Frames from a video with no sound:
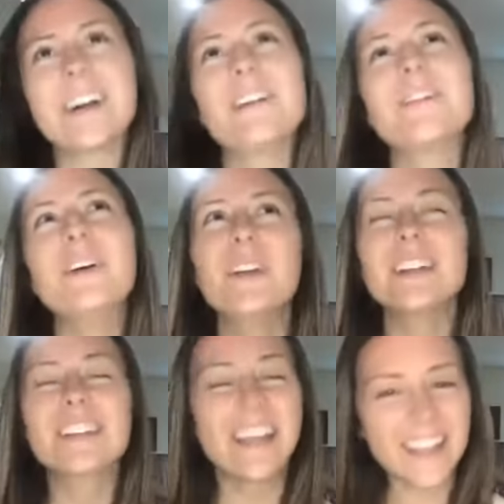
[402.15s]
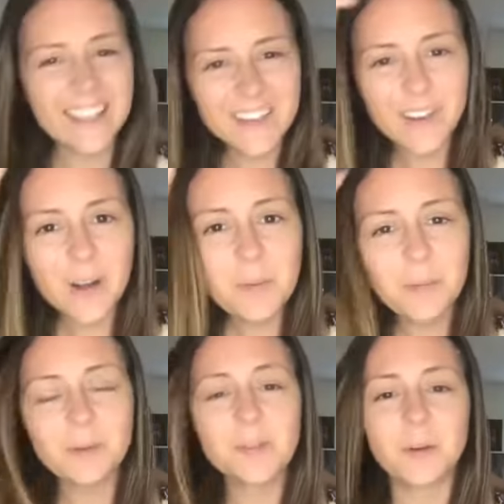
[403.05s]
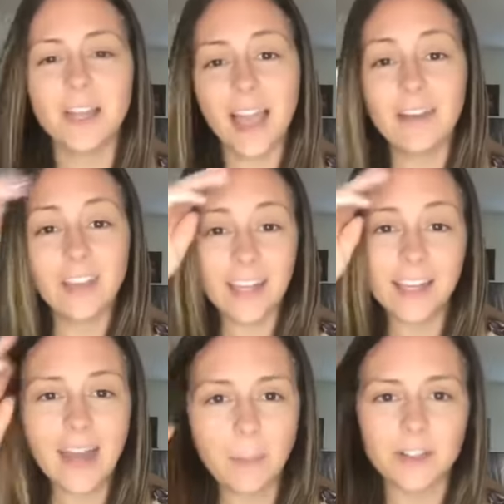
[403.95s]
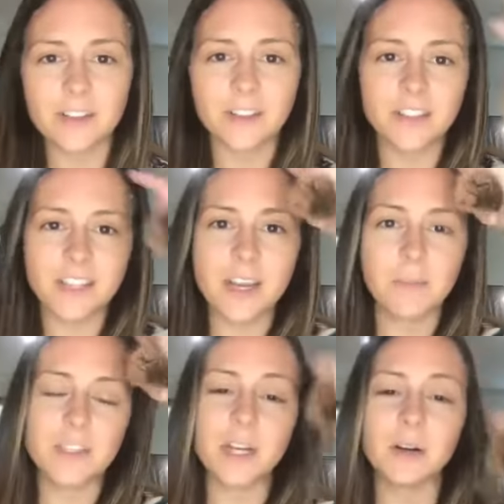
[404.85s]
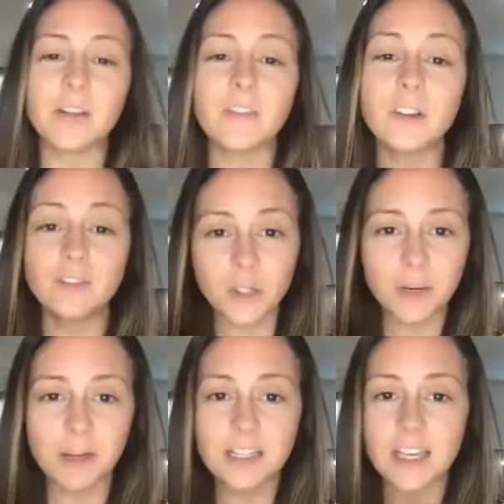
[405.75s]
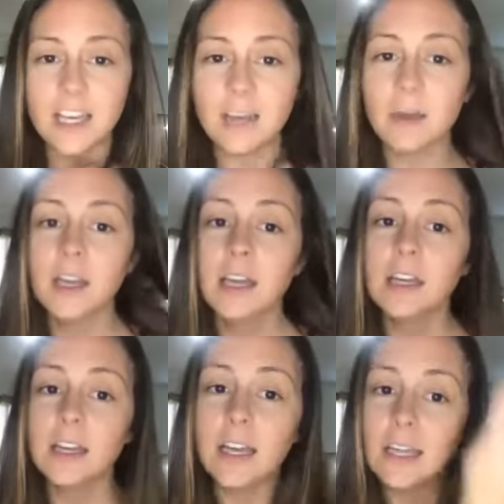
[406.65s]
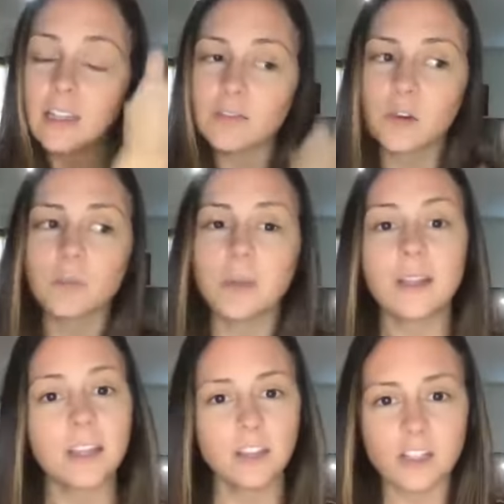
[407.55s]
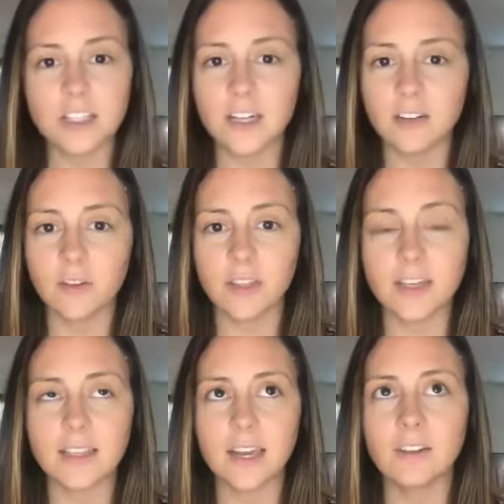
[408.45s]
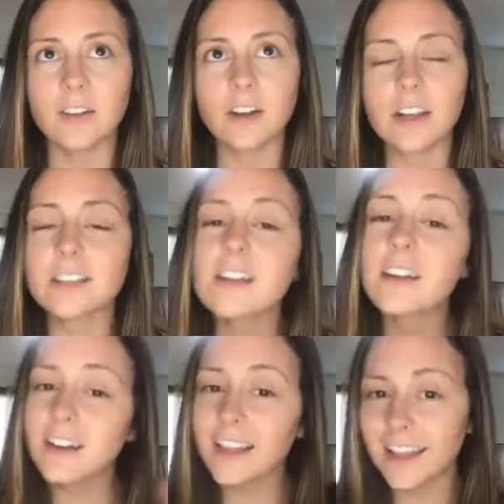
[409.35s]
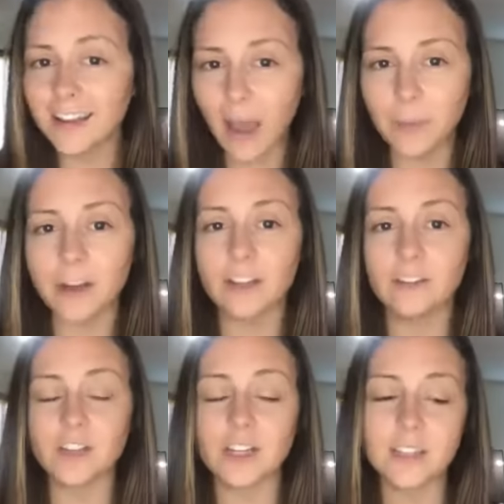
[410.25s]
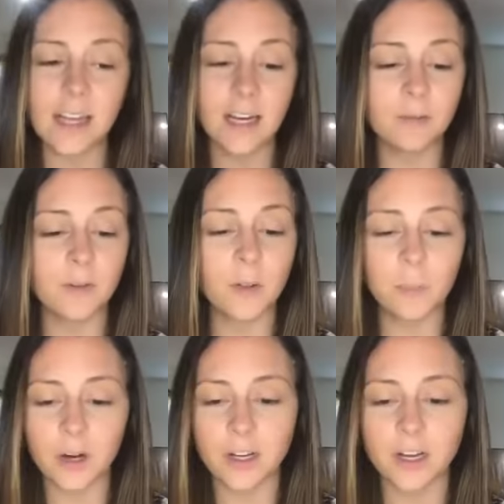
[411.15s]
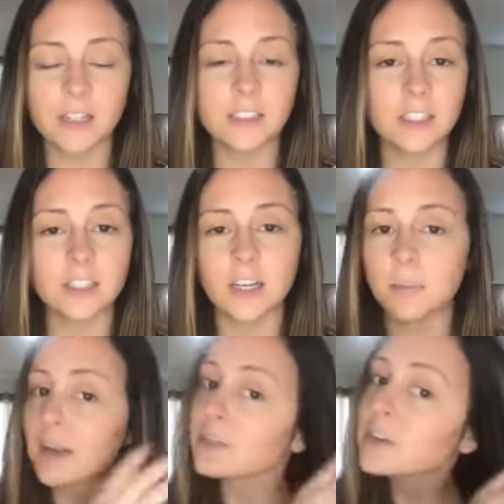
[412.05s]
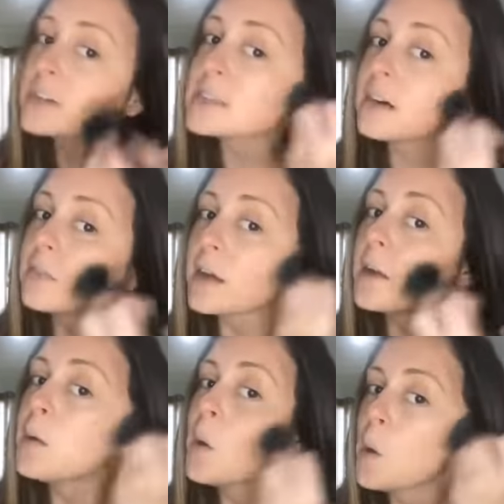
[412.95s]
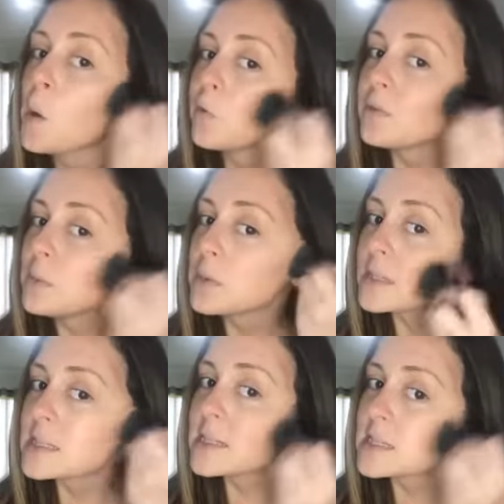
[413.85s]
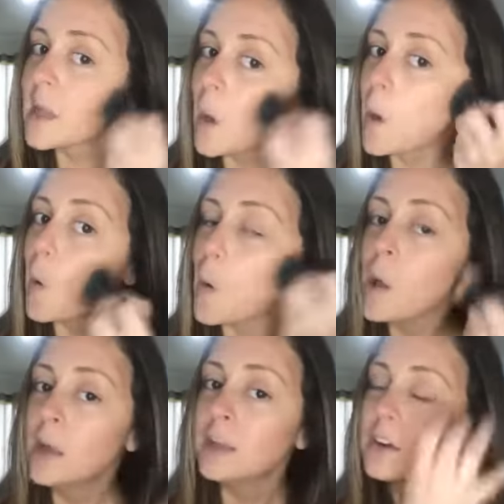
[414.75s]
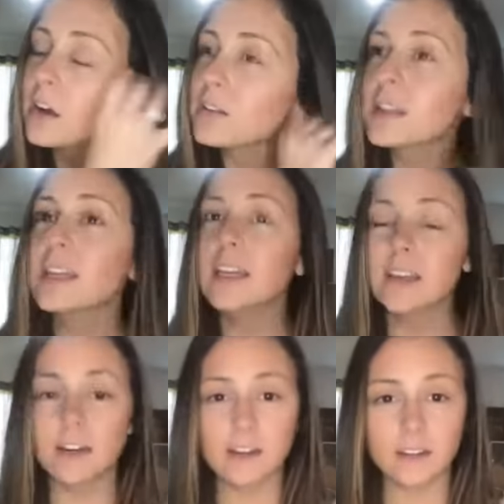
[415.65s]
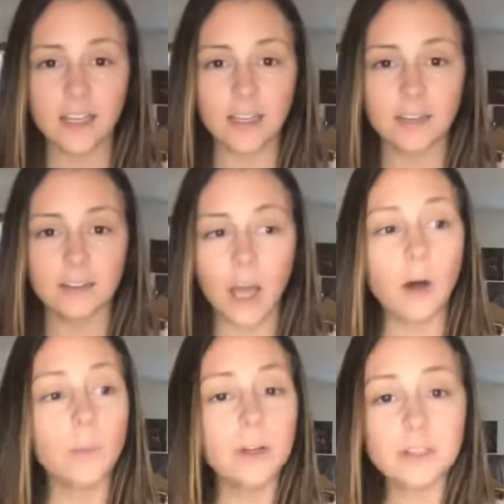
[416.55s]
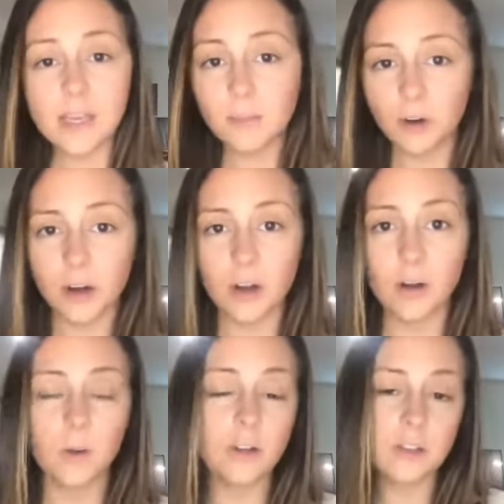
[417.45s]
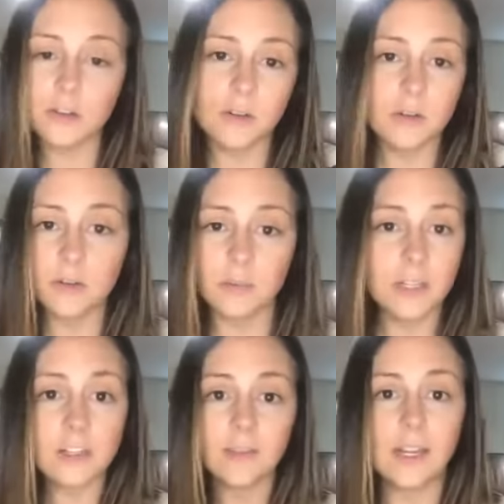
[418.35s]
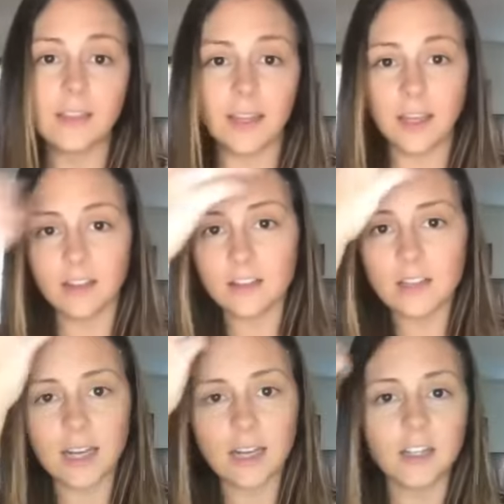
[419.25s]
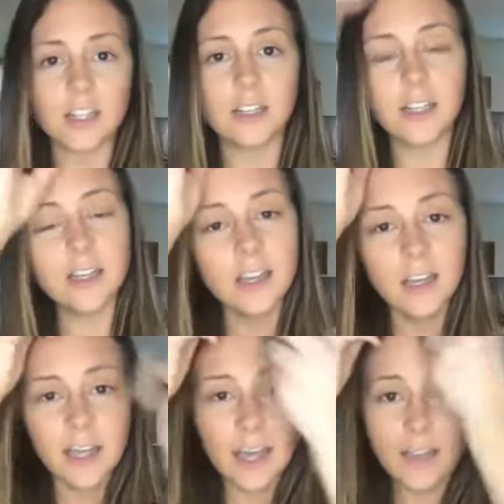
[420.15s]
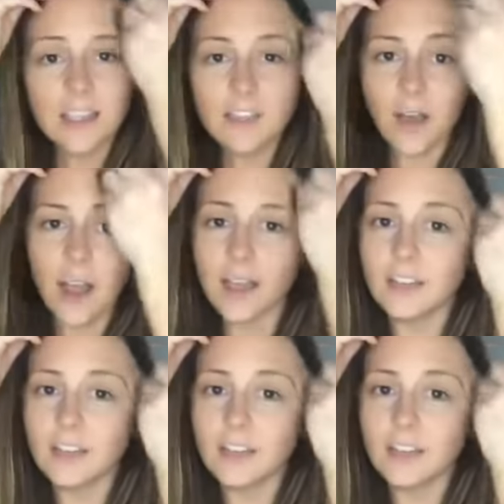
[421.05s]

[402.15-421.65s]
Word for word: I feel weird saying it. So a lot of people don't like having kidnappers on their team. So if you've joined my team and you've told me like you're just here for the discount, you're considered a kidnapper. You just sign up for the product. You're going to buy for yourself at 50% discount. You're not really here to like help your team grow or do much of anything. You're just kind of chilling. And that's fine.